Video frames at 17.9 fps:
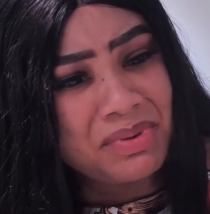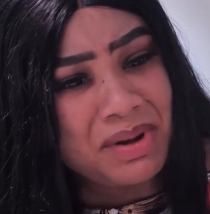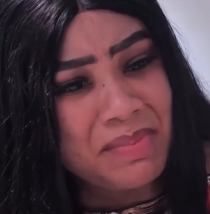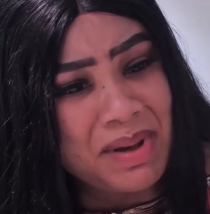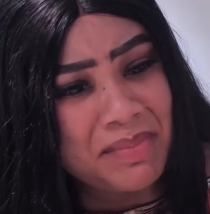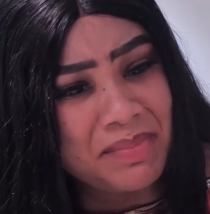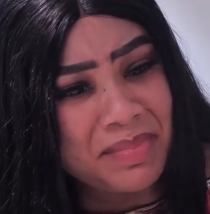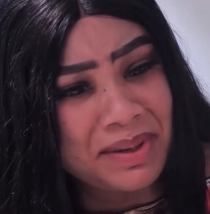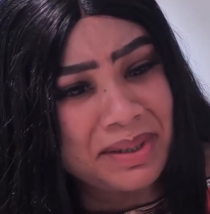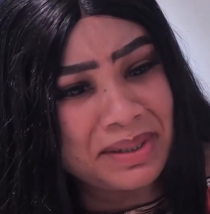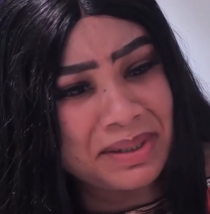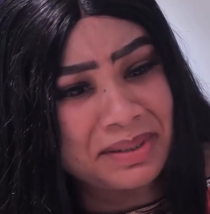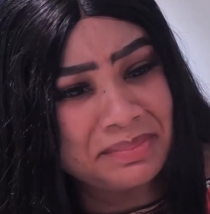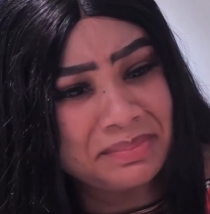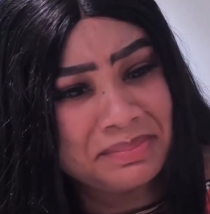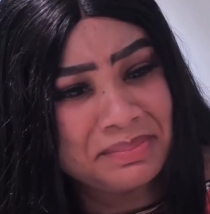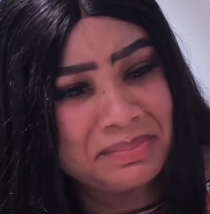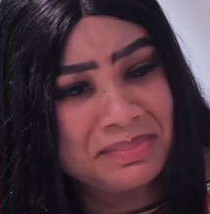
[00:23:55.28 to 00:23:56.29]
Remember,
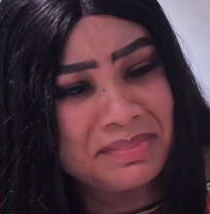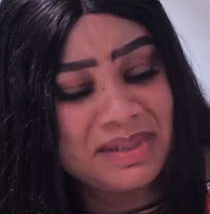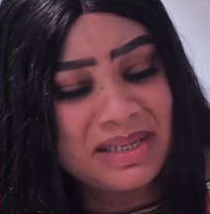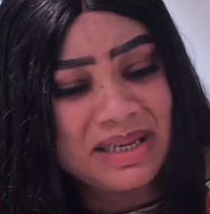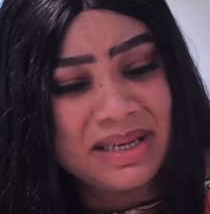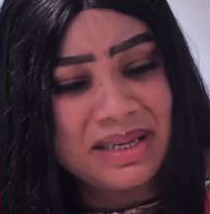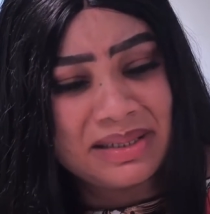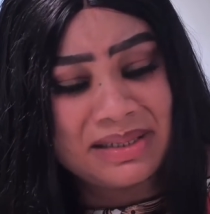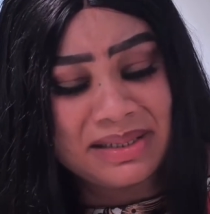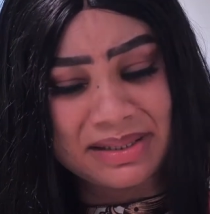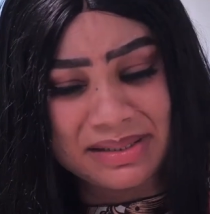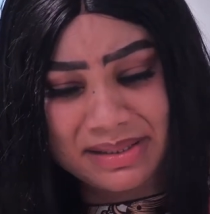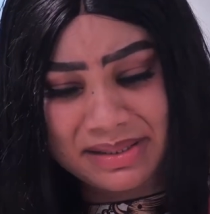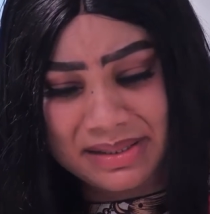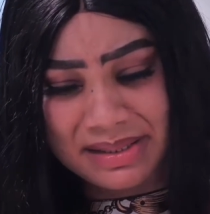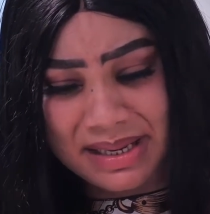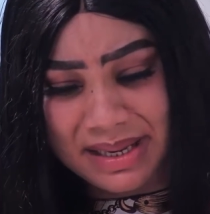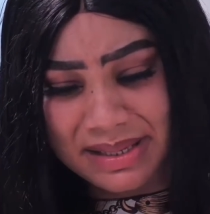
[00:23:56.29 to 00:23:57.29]
the
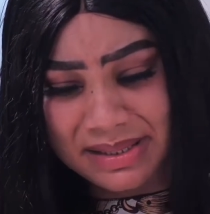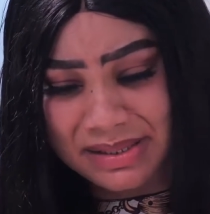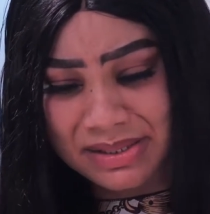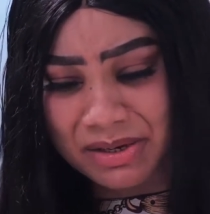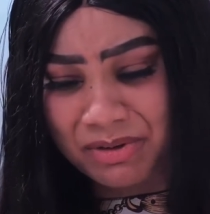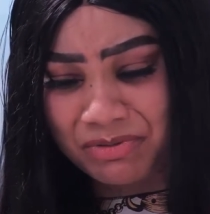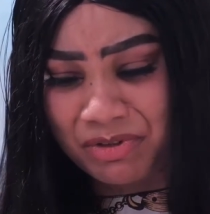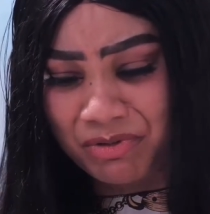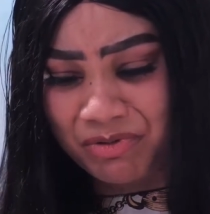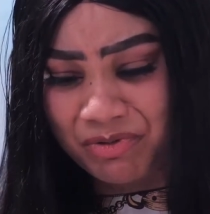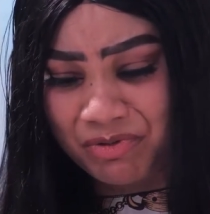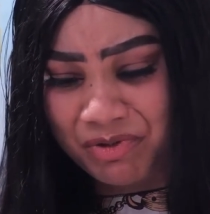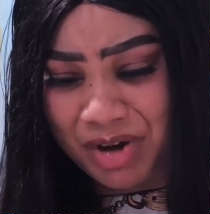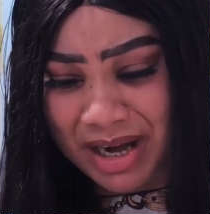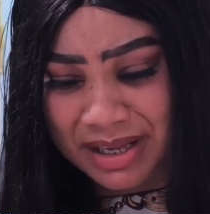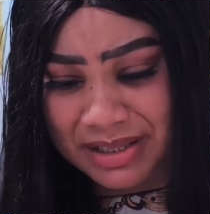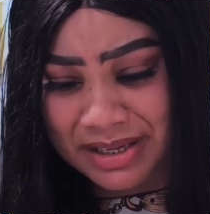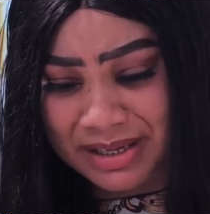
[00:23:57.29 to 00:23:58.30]
sins of the
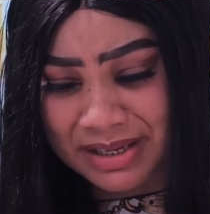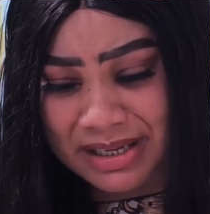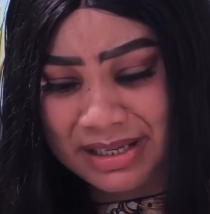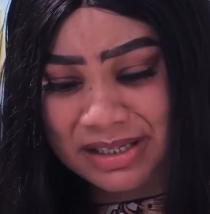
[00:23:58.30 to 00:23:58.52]
father